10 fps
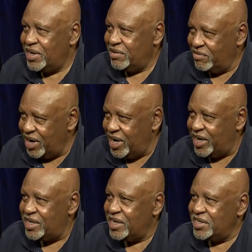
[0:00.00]

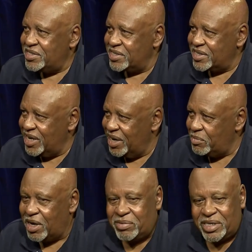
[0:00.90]
Okay, right? To
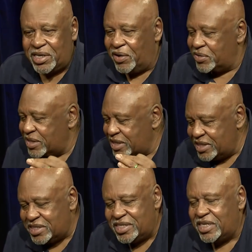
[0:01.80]
come up, yeah. you know,
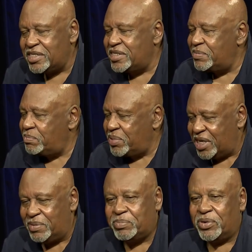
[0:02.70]
listening to
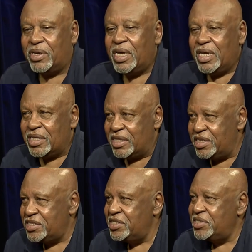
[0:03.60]
people. Really?
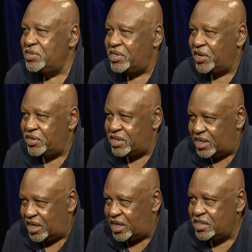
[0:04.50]
Listen to their
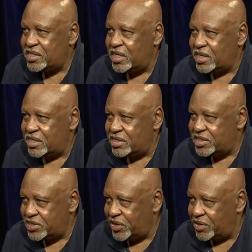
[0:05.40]
needs and
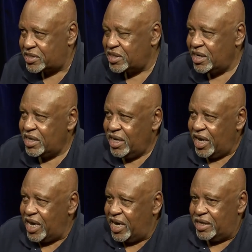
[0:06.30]
concerns wow.
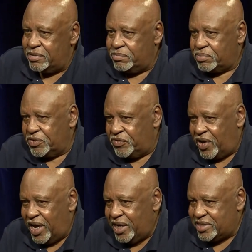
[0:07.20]
and
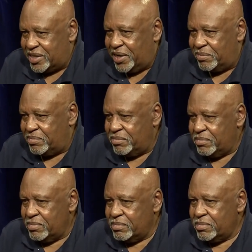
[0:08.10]
provide them,
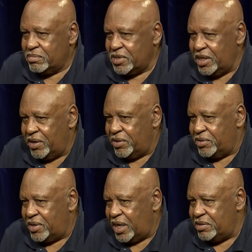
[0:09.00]
you
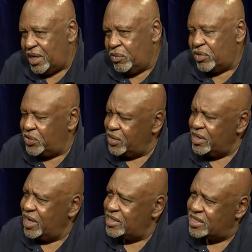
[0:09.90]
know, and, and what
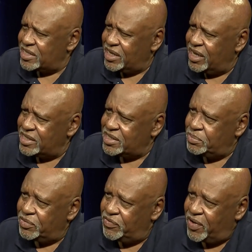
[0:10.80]
organizing does, it
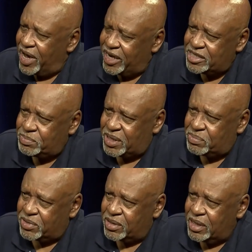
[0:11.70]
provides
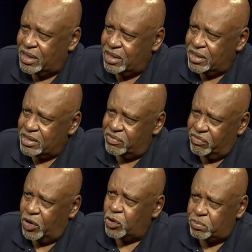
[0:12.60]
people mm-hmm. the
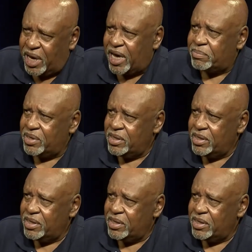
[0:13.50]
roadmap